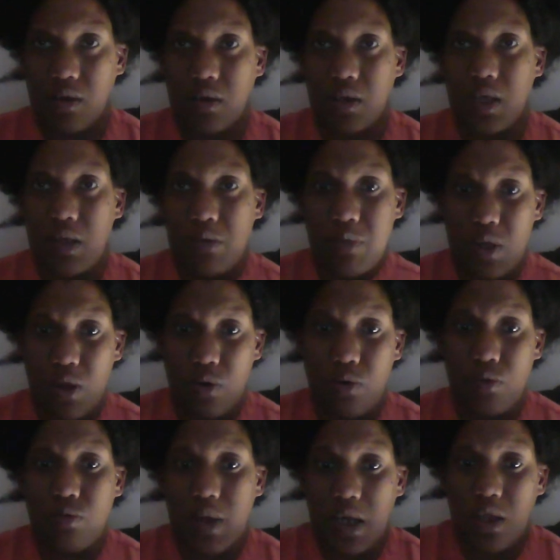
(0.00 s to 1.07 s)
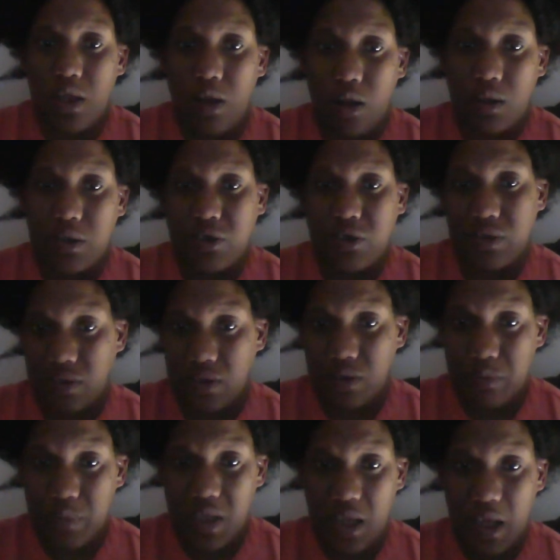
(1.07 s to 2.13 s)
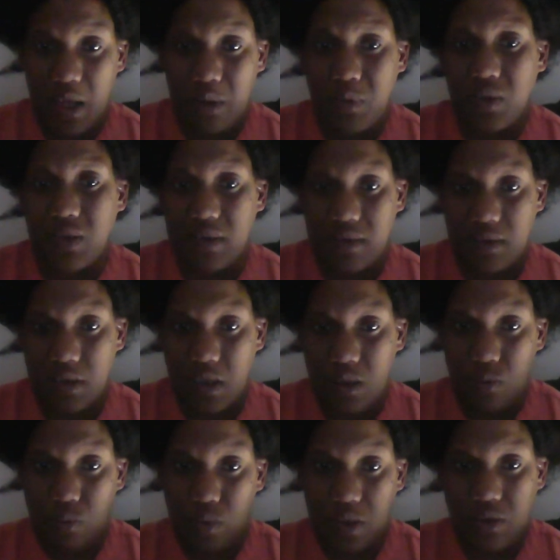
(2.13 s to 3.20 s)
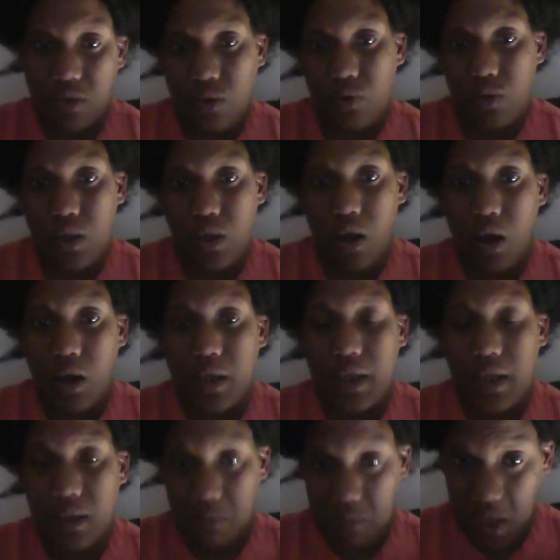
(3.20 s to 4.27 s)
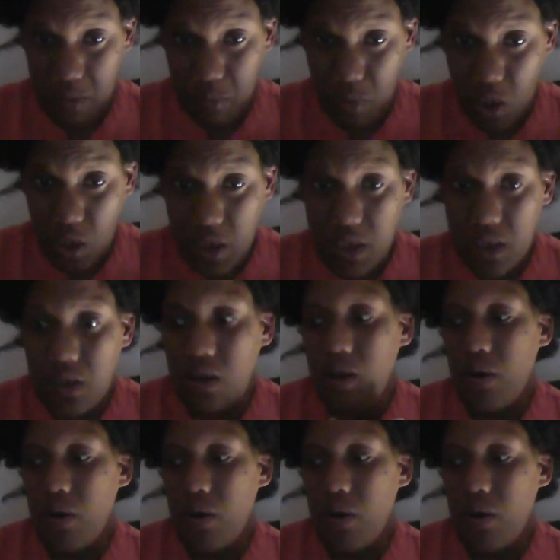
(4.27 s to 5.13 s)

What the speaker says: chemio radiologist to be able to see what's going on in my body